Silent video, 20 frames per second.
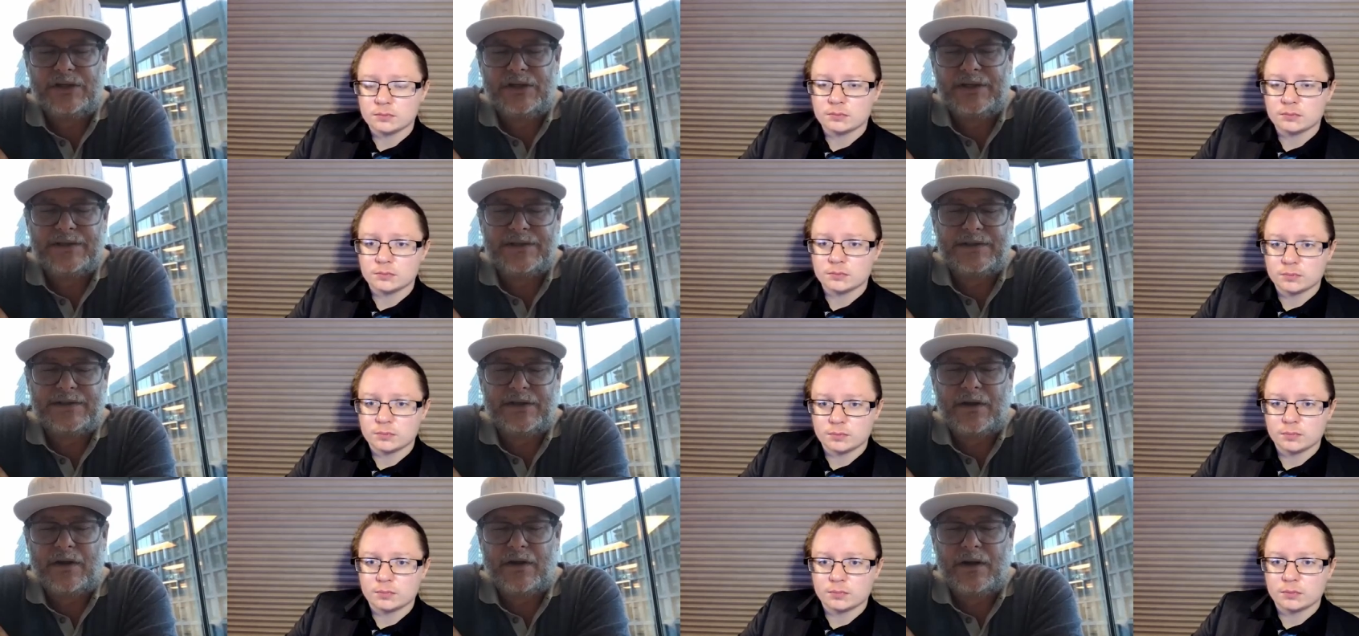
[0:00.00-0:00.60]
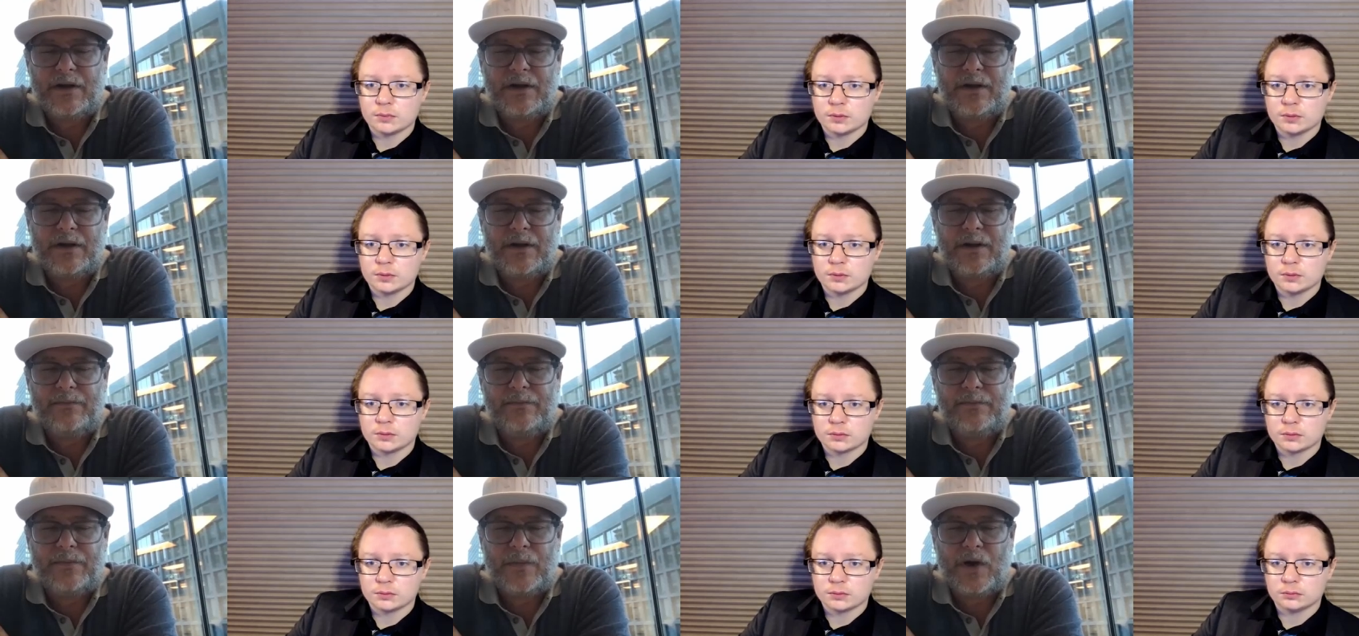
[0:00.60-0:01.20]
Speaker 1: It's
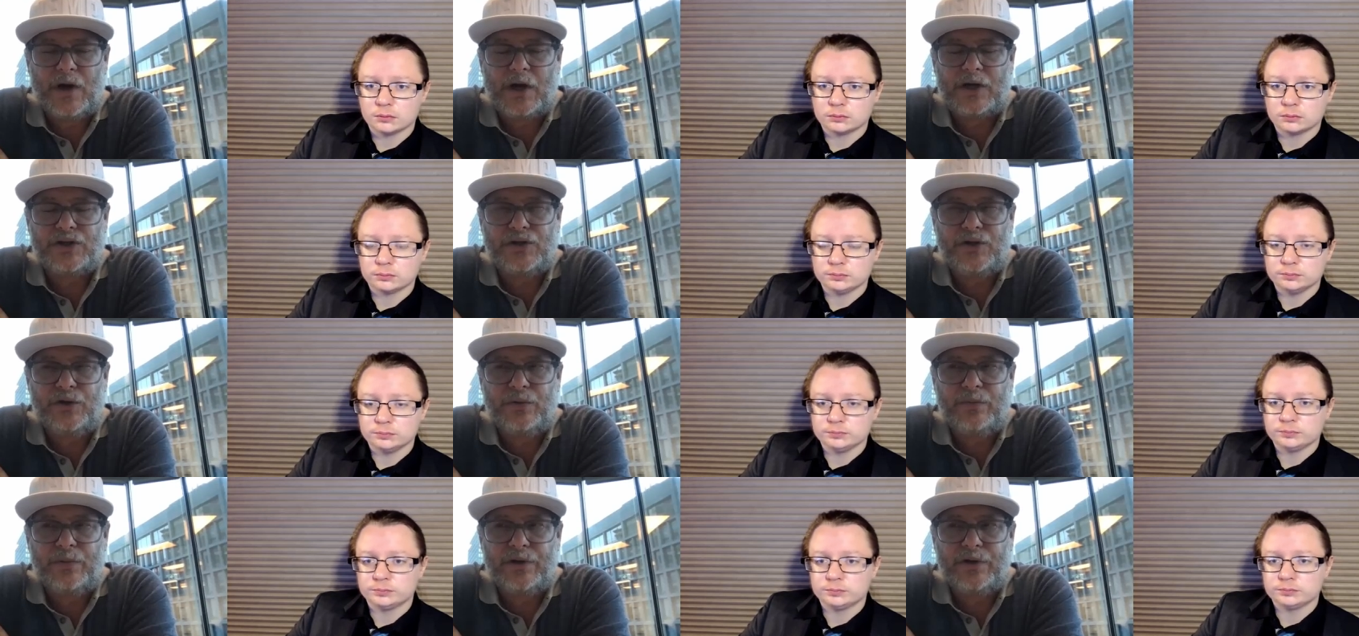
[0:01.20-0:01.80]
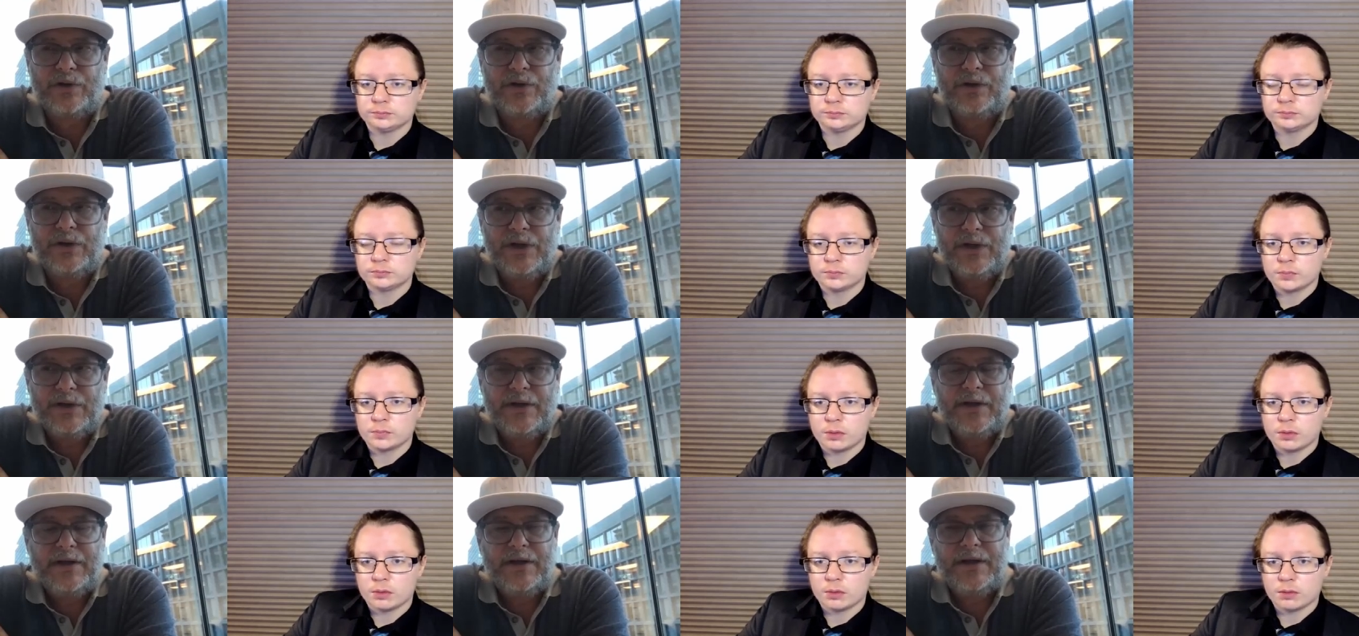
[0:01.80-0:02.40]
um, October
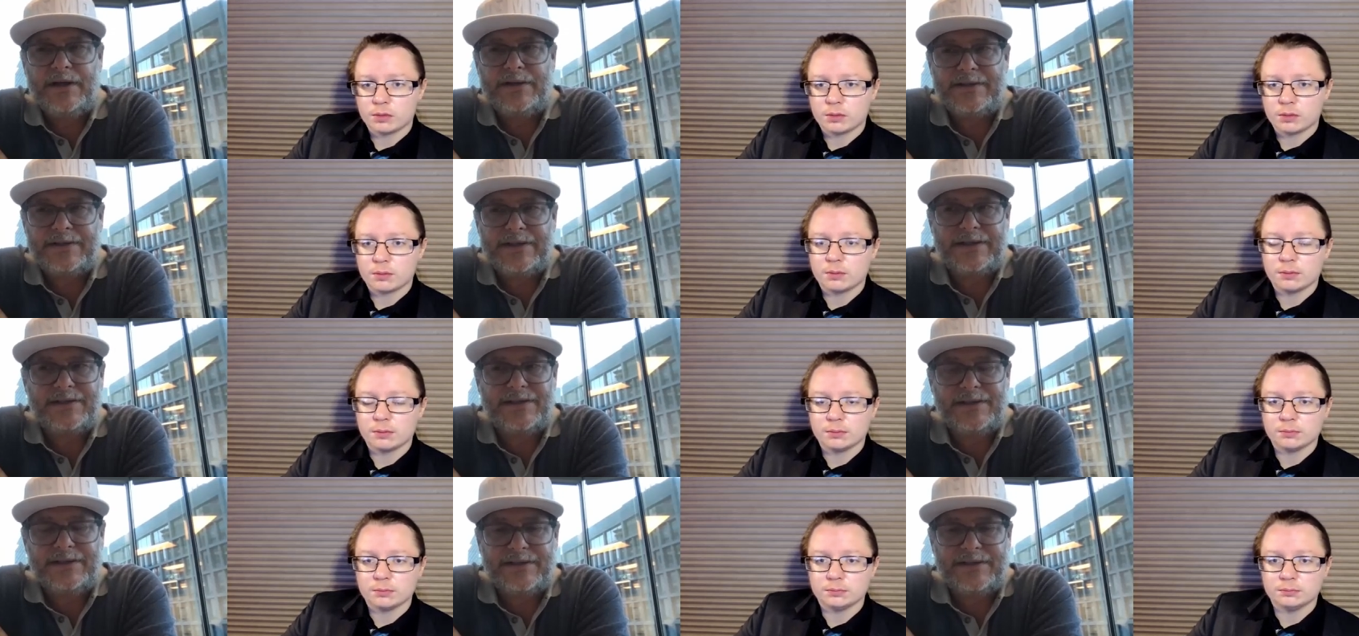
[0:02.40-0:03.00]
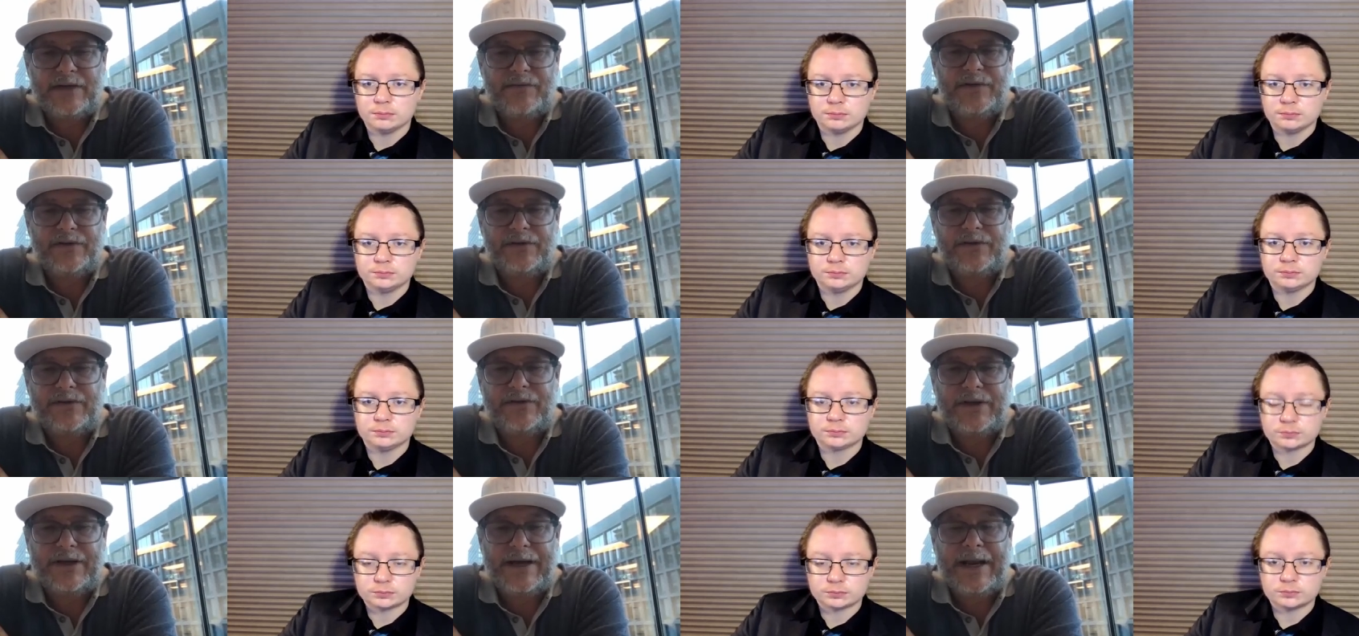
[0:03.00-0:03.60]
uh, sixth and
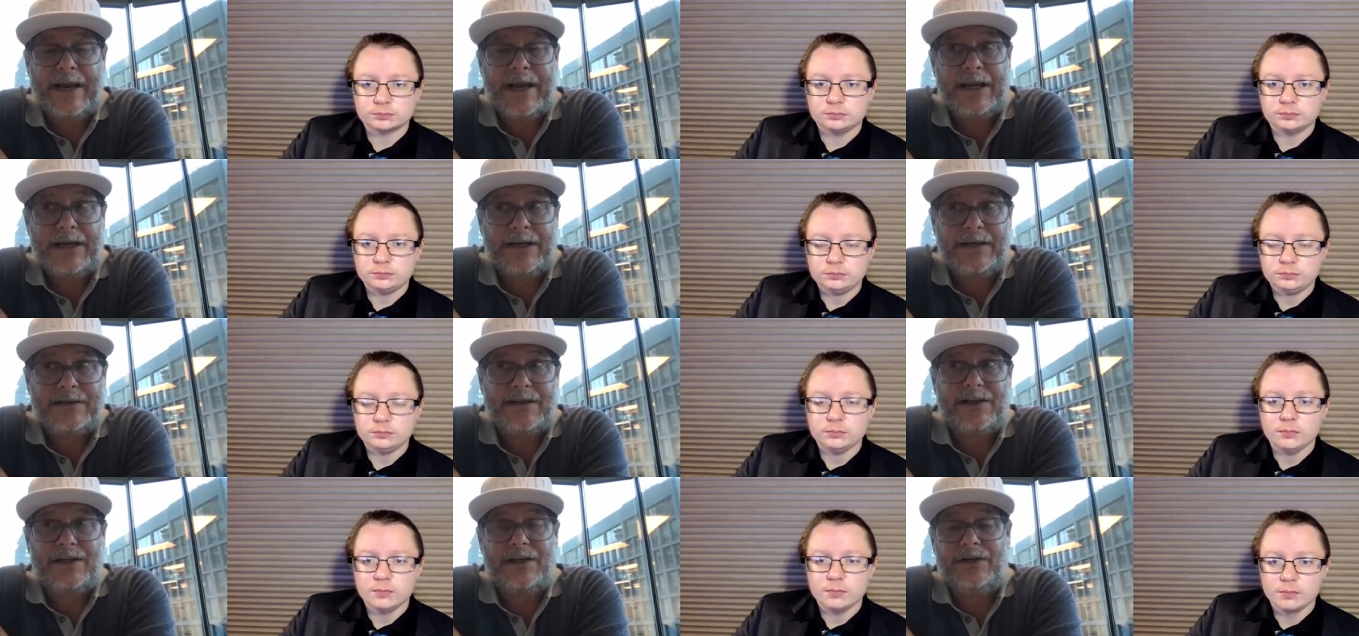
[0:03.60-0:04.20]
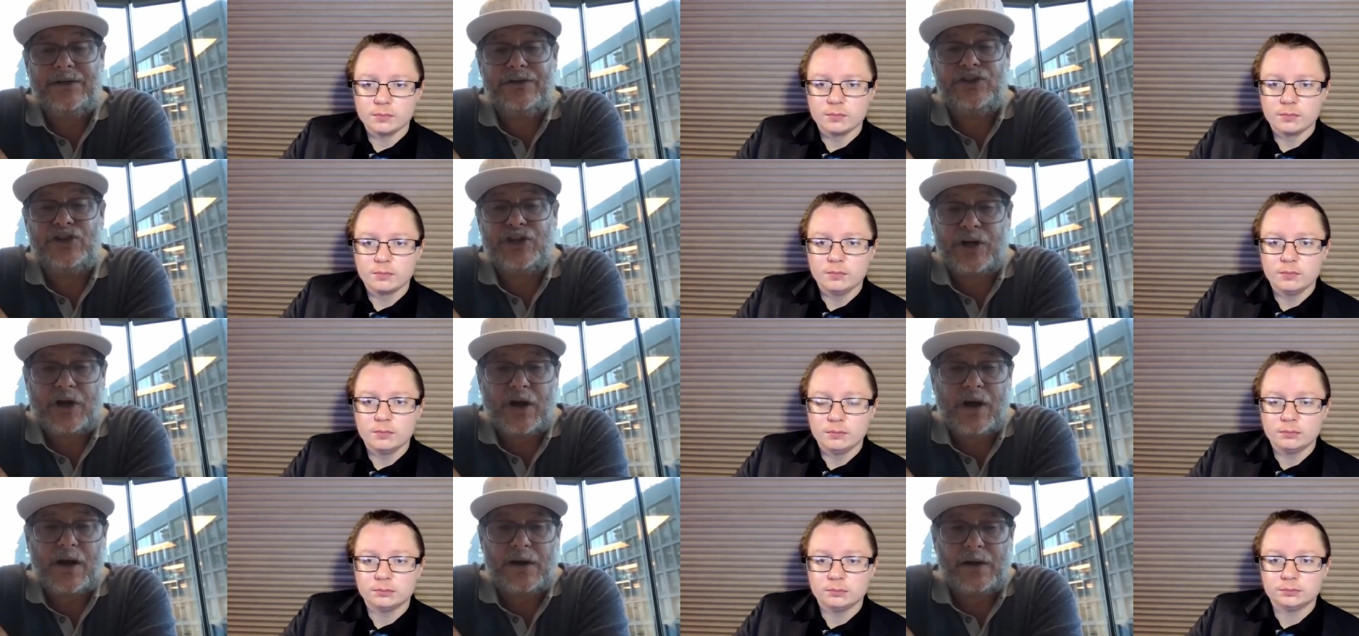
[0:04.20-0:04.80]
seventh and eighth in
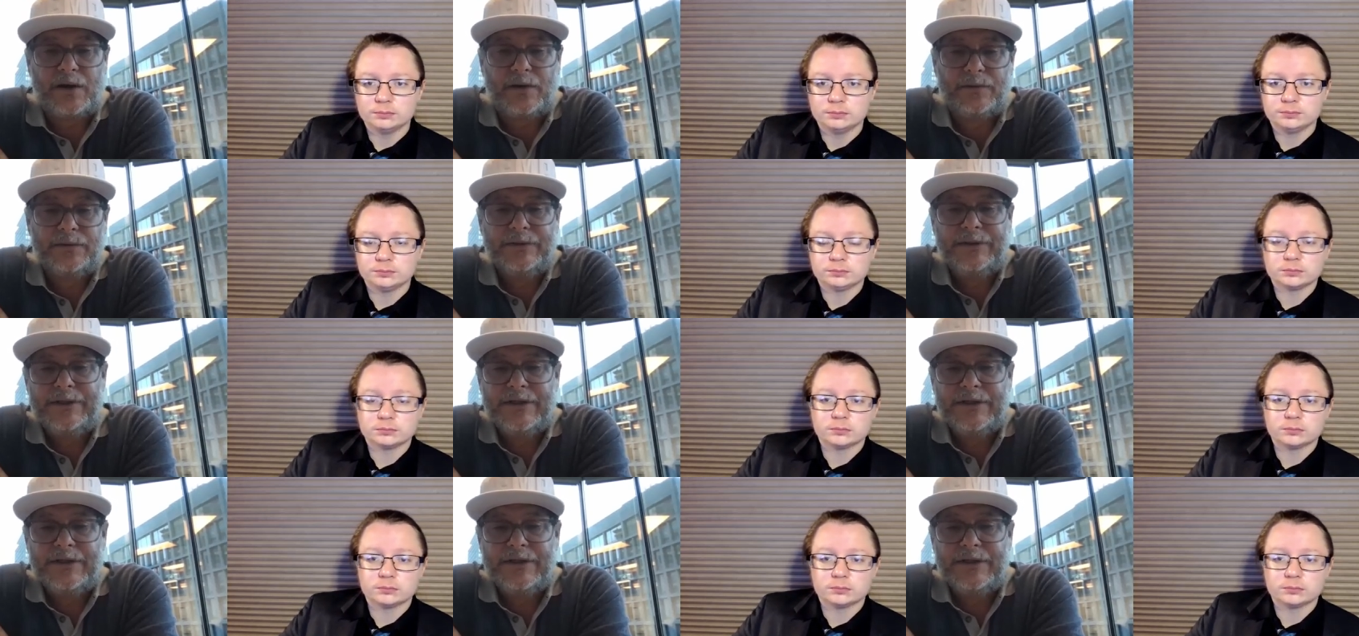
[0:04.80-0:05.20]
Chicago.